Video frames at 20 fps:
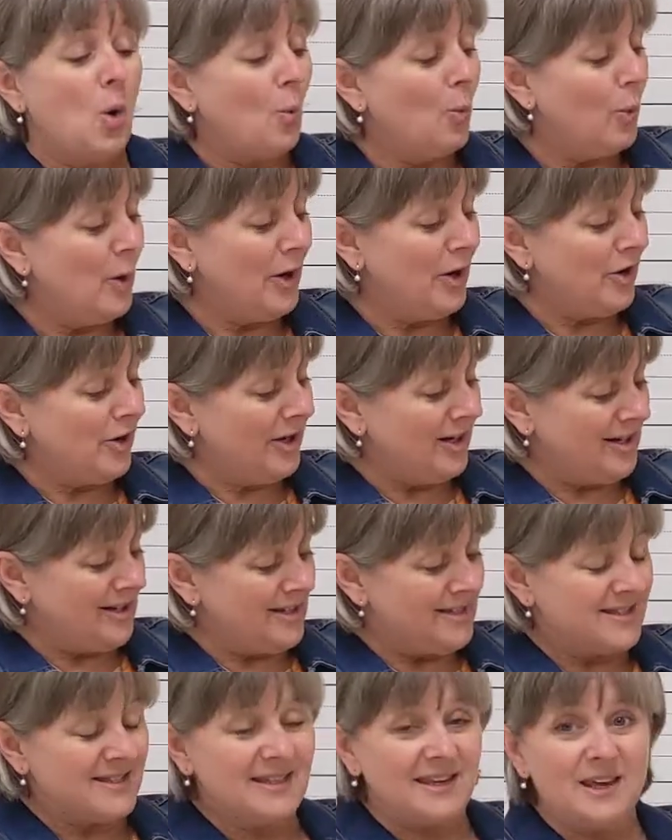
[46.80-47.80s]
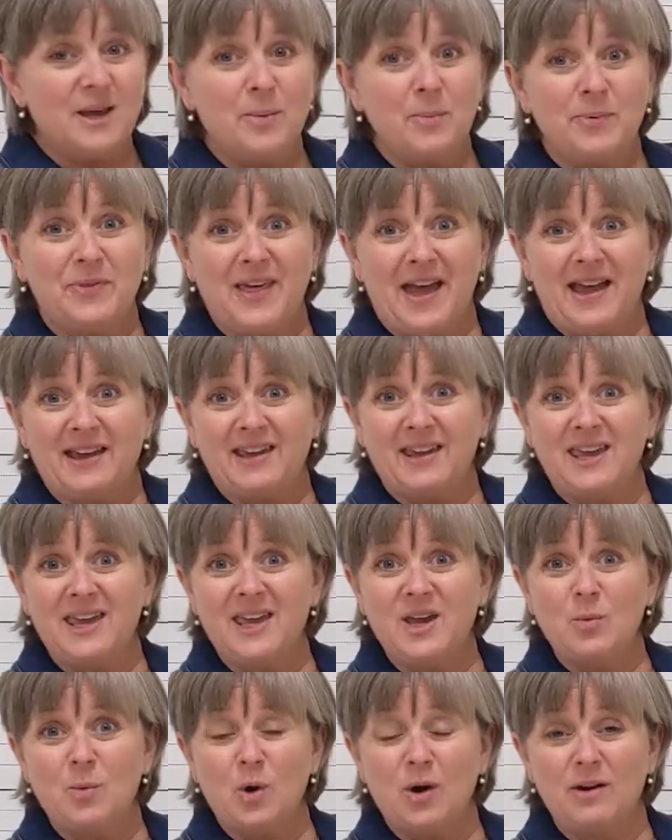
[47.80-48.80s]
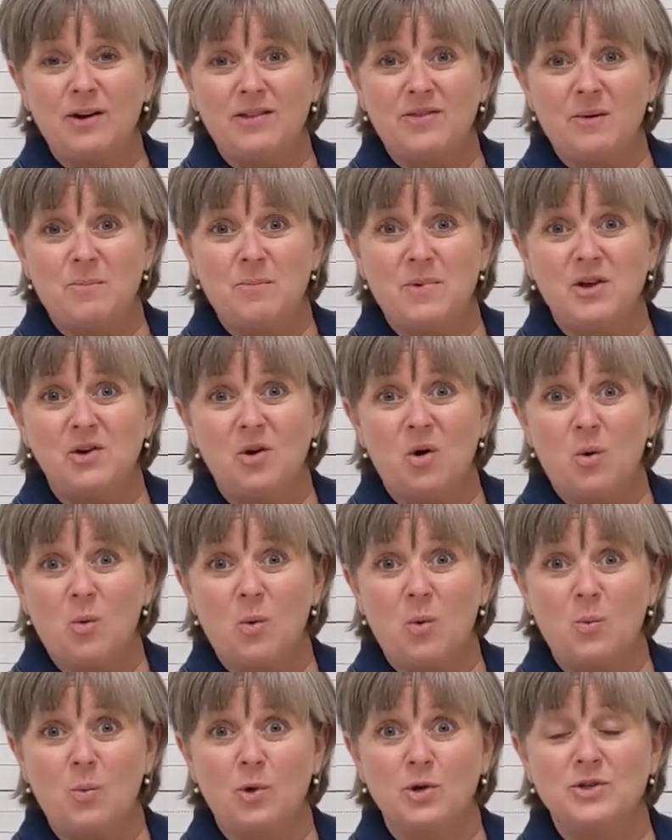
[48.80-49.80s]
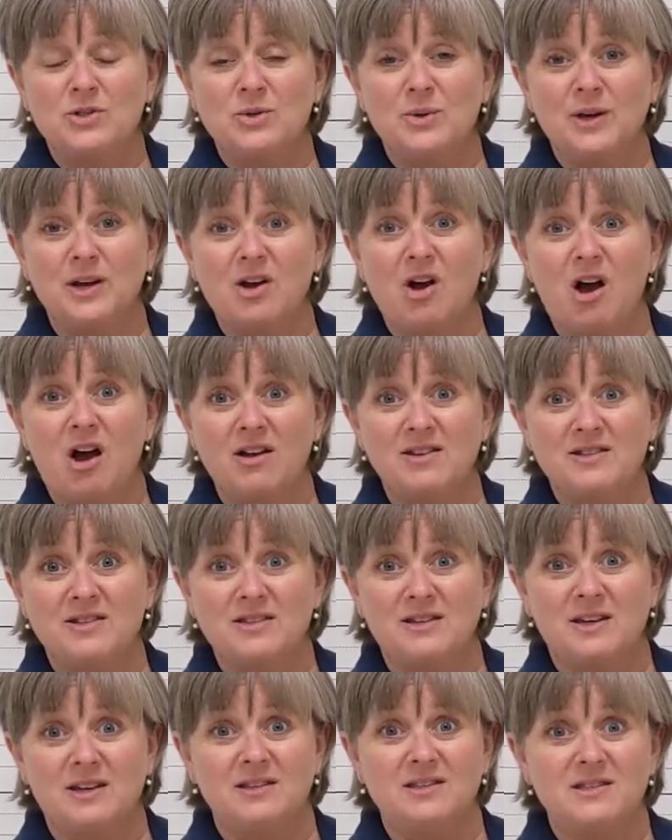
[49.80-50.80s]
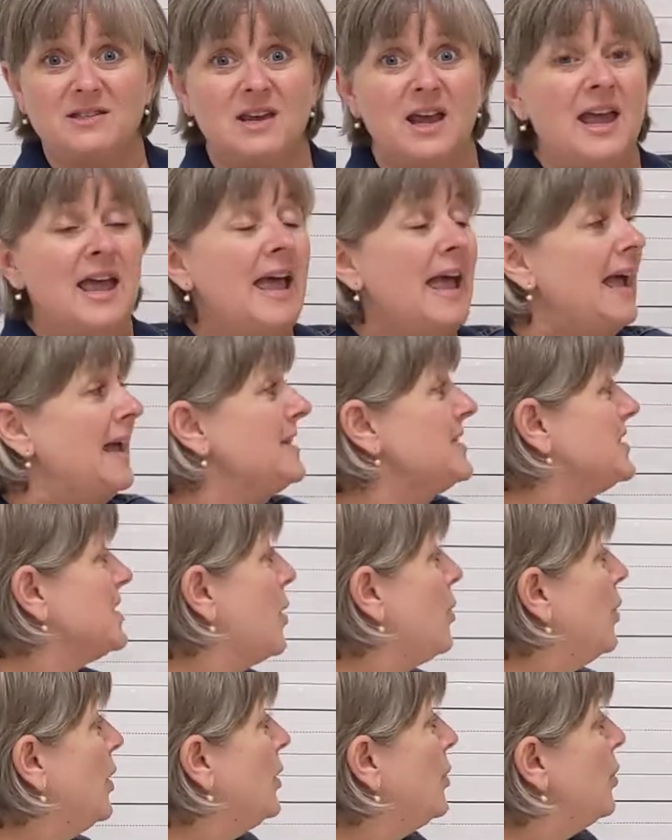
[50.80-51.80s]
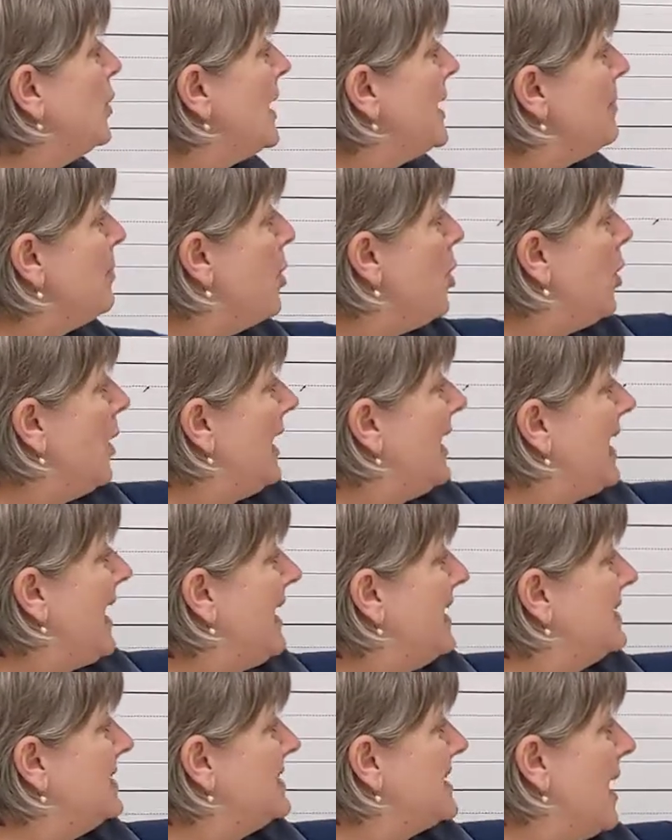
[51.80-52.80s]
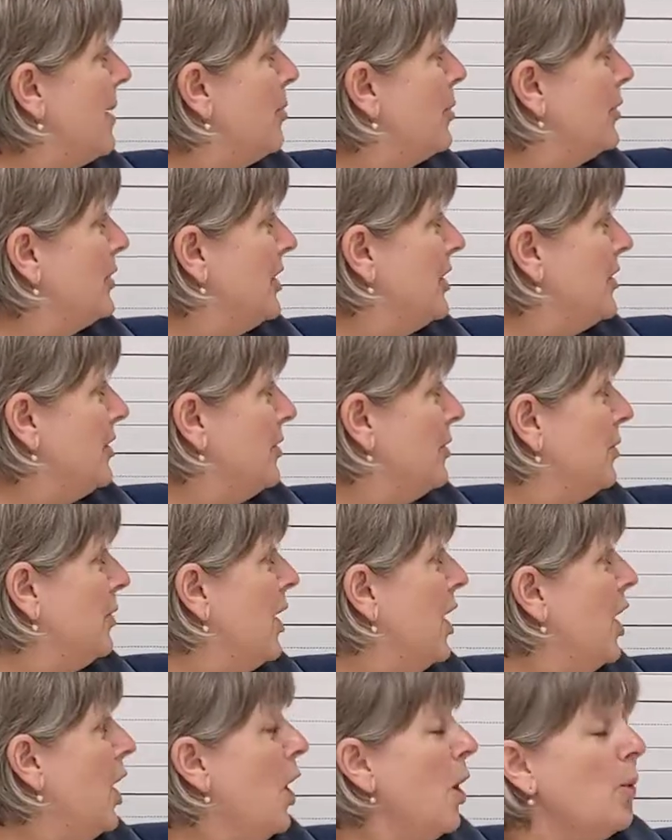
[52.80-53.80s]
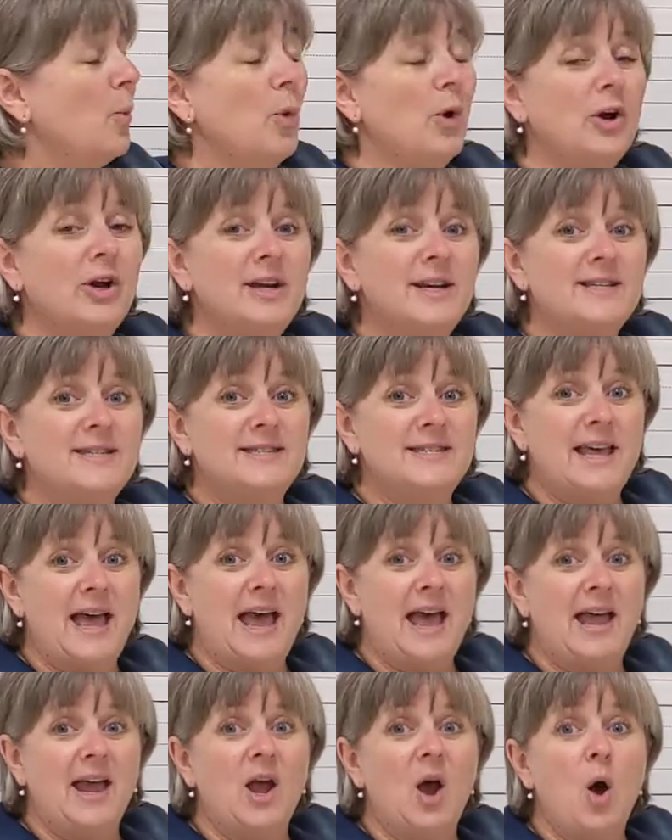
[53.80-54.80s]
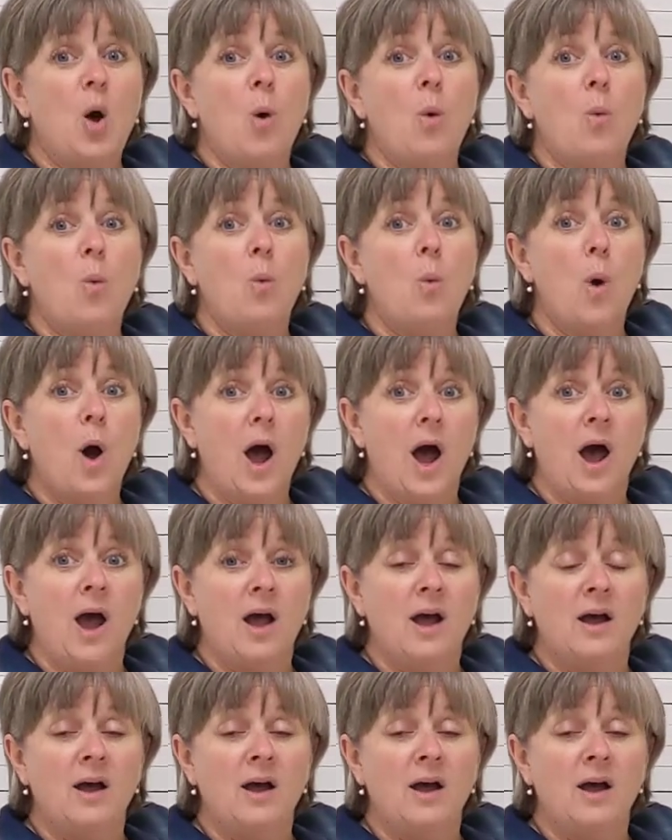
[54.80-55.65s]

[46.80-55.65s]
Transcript: we're going to skip that key word in the middle when we're doing consonants. And so when we point at W, we're going to say W,